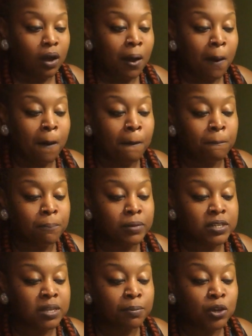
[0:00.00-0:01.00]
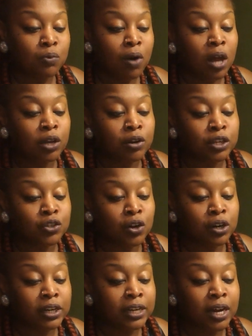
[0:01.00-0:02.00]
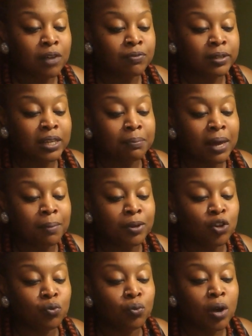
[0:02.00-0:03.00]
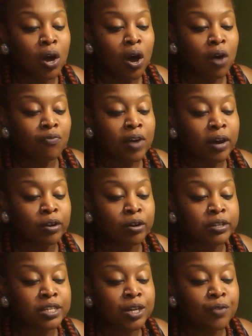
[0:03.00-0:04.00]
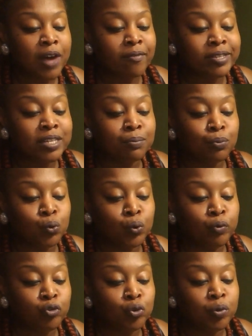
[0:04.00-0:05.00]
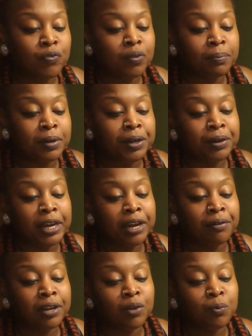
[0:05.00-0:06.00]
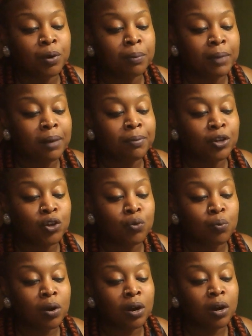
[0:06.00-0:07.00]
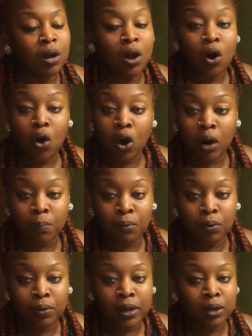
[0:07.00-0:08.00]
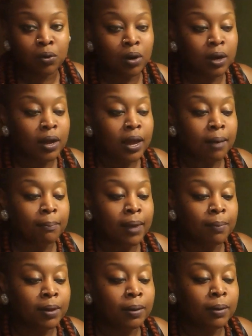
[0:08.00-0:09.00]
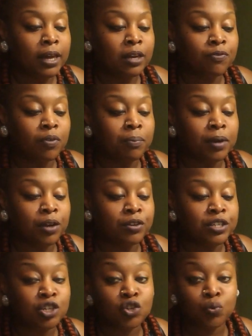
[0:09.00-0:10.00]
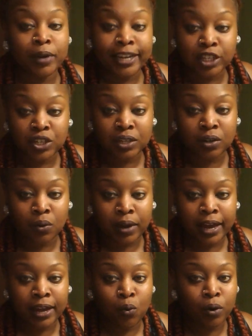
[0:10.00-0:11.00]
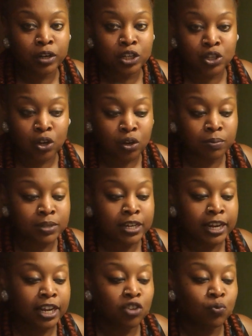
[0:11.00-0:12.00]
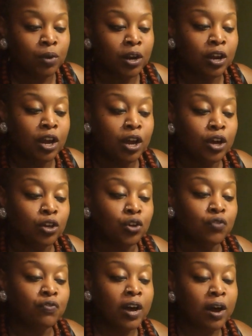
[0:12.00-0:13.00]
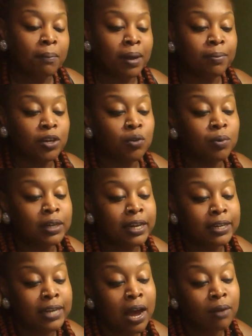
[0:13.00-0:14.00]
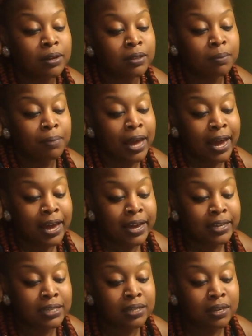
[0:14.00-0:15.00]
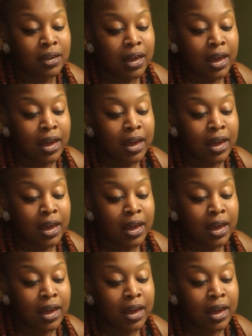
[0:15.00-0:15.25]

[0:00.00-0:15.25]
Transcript: Um, some of you all are internally conflicted. Maybe you found yourself having to move to a familiar area where maybe you were heartbroken or maybe in a familiar situation, okay, or in a circumstance where you found maybe you were let down in the past